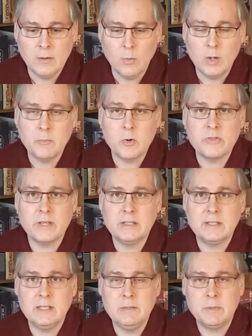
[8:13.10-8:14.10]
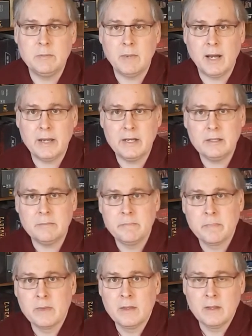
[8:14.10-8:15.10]
One more thing to keep in mind:
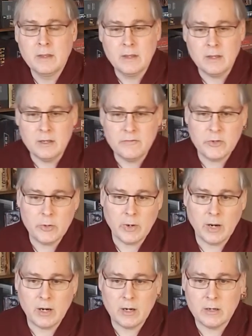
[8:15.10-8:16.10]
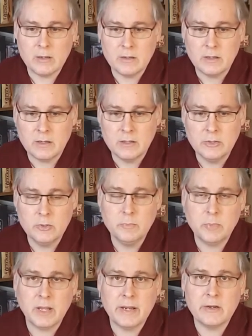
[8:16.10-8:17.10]
if you are a new
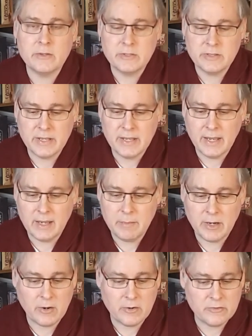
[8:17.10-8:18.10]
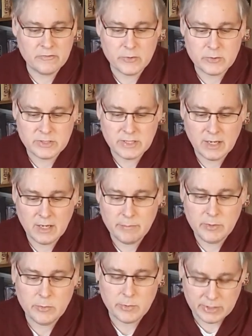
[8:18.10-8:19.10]
player to the game and on your first
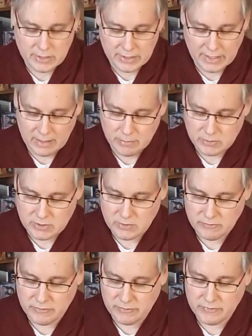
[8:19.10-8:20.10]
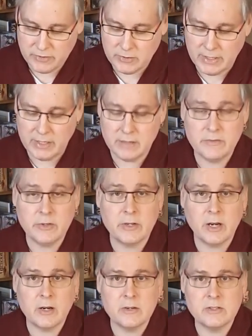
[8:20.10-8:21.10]
game you were not able to fulfill any of your
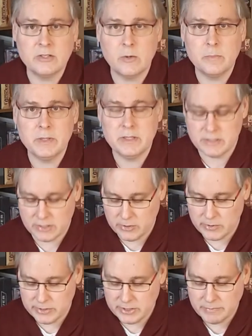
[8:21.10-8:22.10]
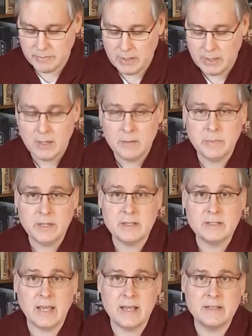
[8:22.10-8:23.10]
cards, don't be discouraged,
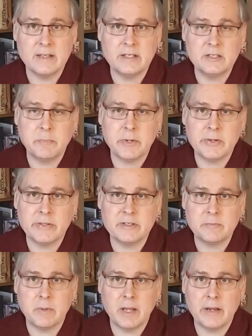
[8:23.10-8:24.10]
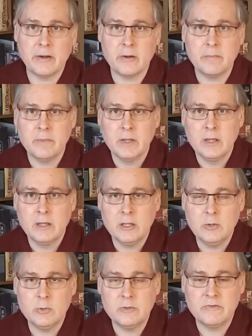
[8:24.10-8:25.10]
because as an experienced player
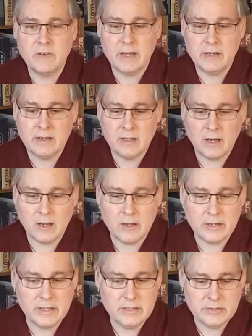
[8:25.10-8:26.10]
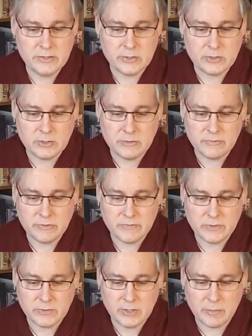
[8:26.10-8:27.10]
you will find it a lot easier to
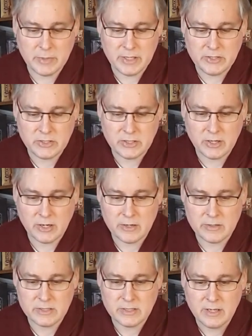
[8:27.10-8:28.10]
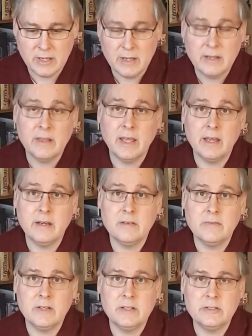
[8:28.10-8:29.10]
fulfill domination cards than
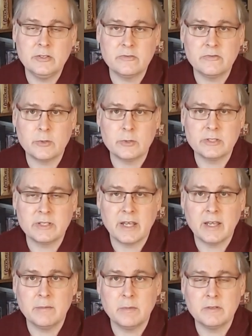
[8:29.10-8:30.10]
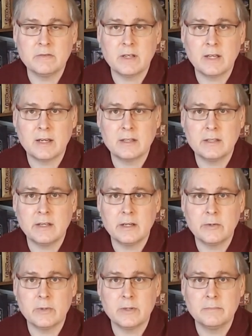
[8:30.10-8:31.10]
if it is your first game of Galactic
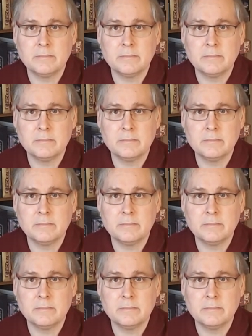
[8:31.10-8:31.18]
Era.